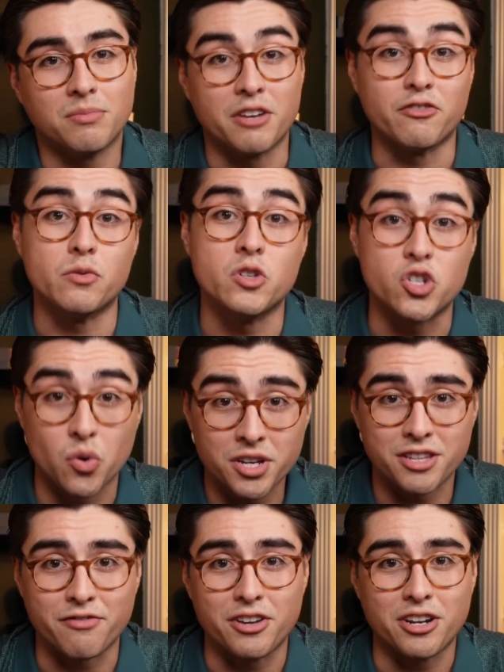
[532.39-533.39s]
If you enjoyed
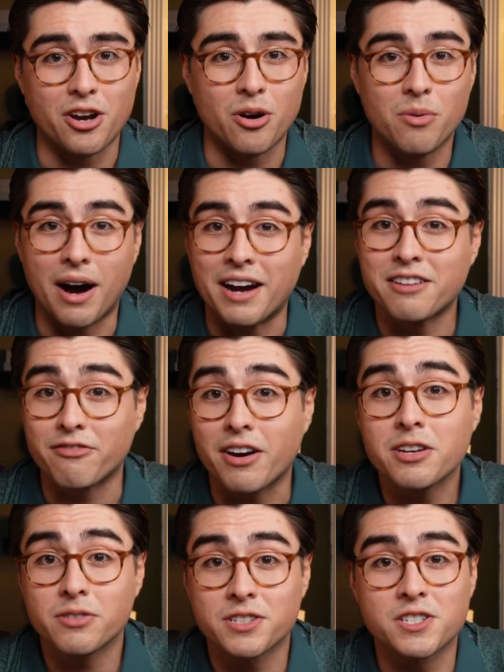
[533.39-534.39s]
the video, I
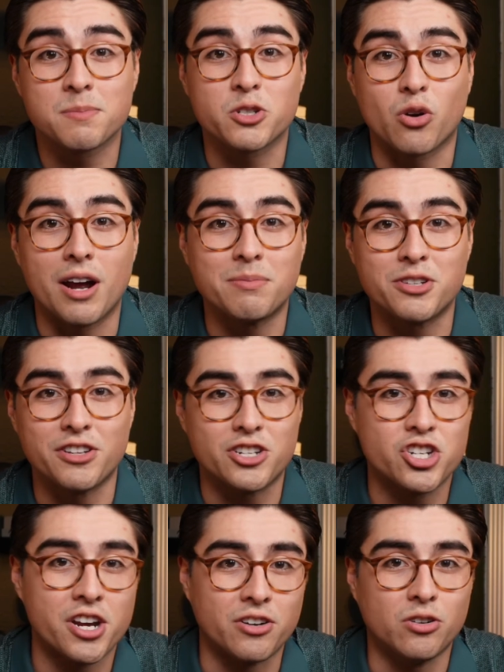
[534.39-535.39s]
invite you to subscribe to the
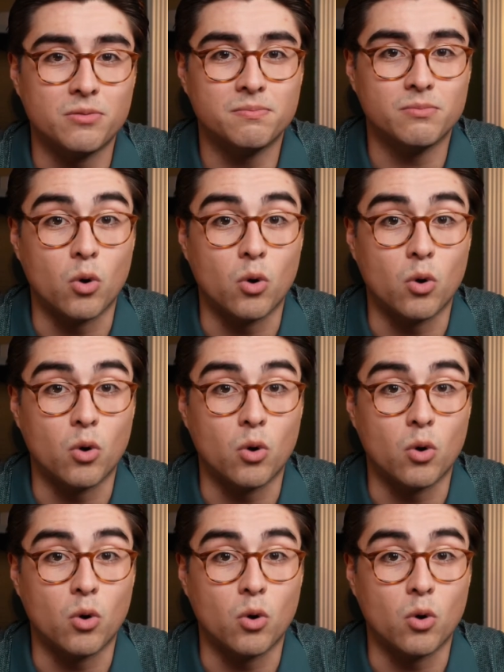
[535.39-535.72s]
channel,